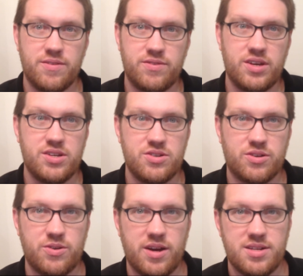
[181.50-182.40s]
that feeds your
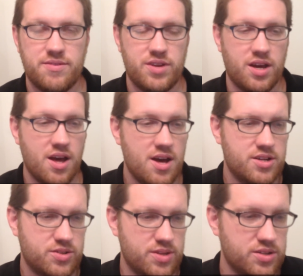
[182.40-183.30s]
creativity.
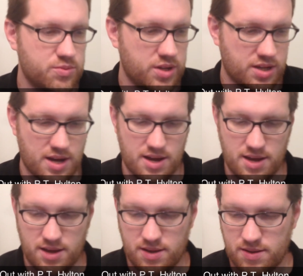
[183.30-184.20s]
So this week
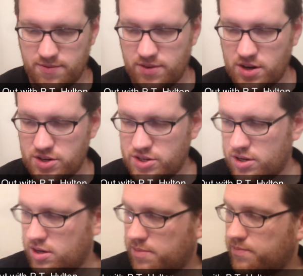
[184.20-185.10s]
I finished
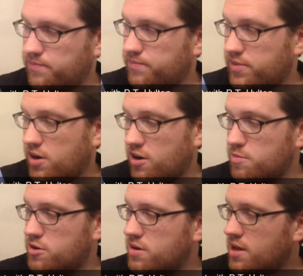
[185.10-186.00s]
The
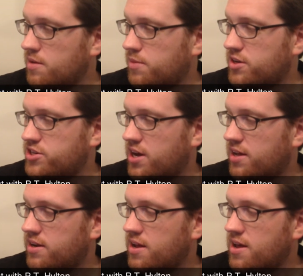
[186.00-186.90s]
Harbor by
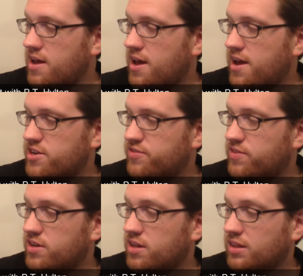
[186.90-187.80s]
John
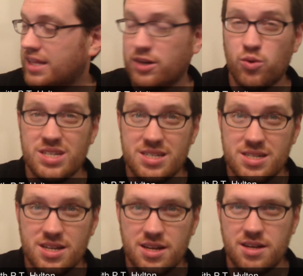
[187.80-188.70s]
Ajvide
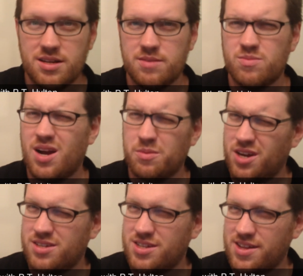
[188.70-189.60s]
Lindquist. Probably
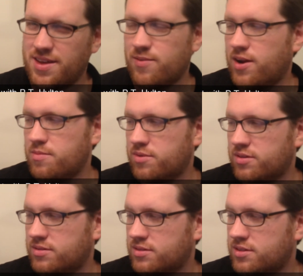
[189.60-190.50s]
not saying that right, but
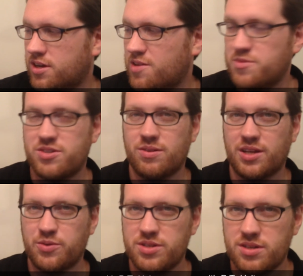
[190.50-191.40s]
sorry, Mr.
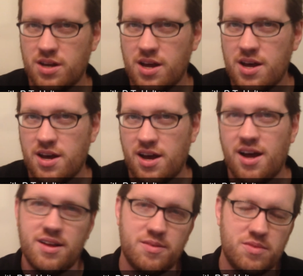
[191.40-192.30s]
Lindquist.
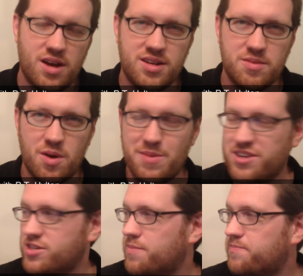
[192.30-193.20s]
I did my best.